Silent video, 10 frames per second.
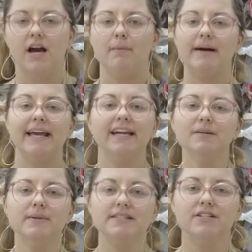My
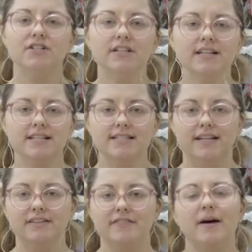hand position,
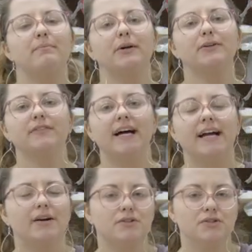instead of that butterfly
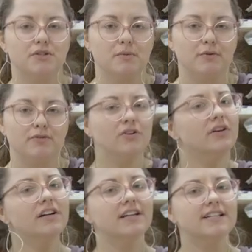I was using
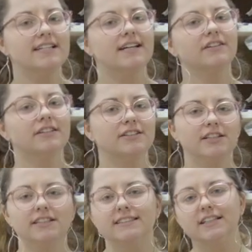before, is now gonna
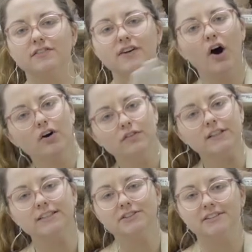turn itself over
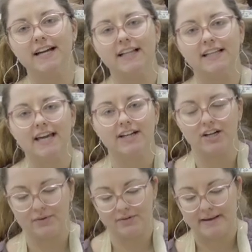into an
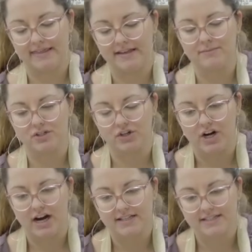alligator with my thumbs
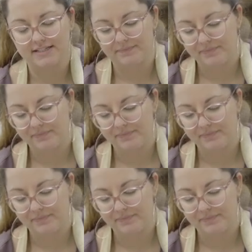crossed.